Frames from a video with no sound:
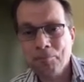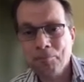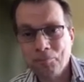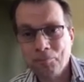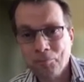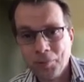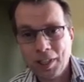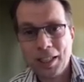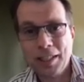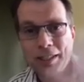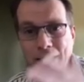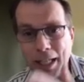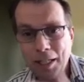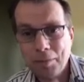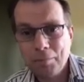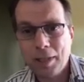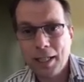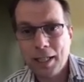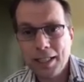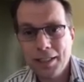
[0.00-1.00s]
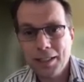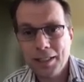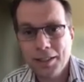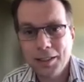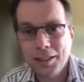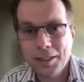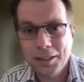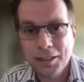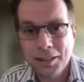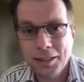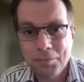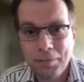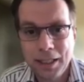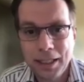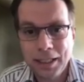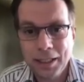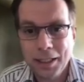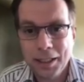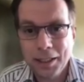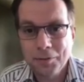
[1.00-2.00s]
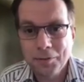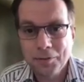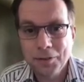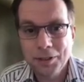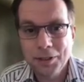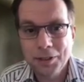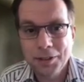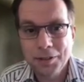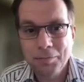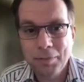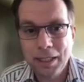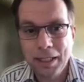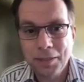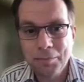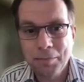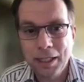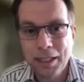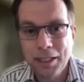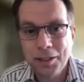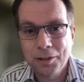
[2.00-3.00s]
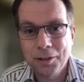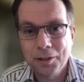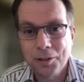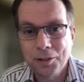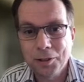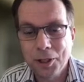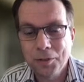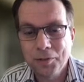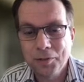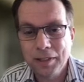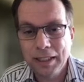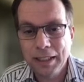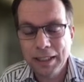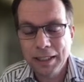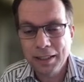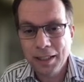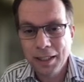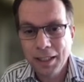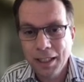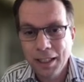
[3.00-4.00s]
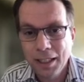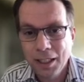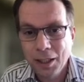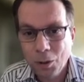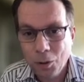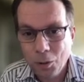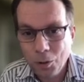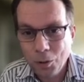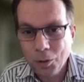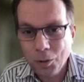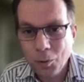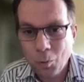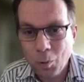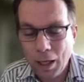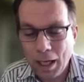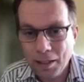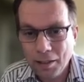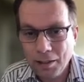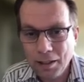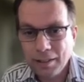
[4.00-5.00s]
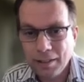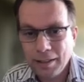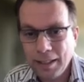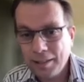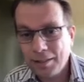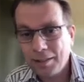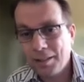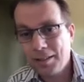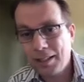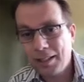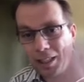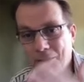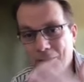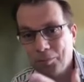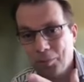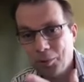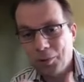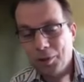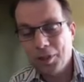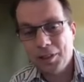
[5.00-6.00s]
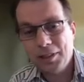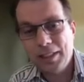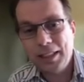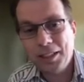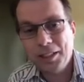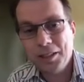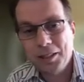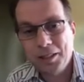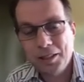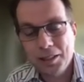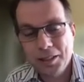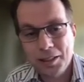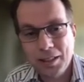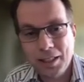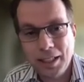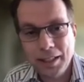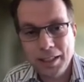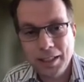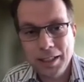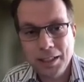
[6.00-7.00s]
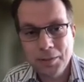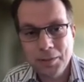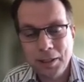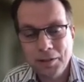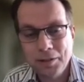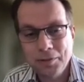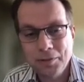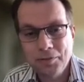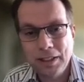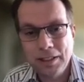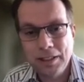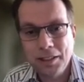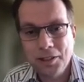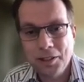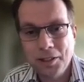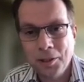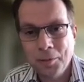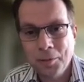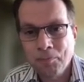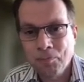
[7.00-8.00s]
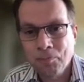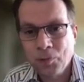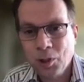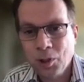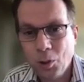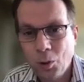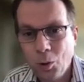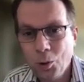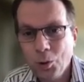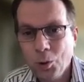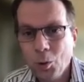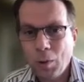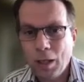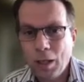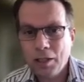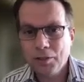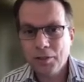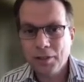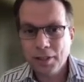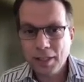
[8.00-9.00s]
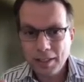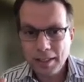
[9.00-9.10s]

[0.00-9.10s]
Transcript: and then by, uh, by kind of, uh, by, by conserving it. All the while, and that's the second uh, second uh, idea about fictitious, all the while not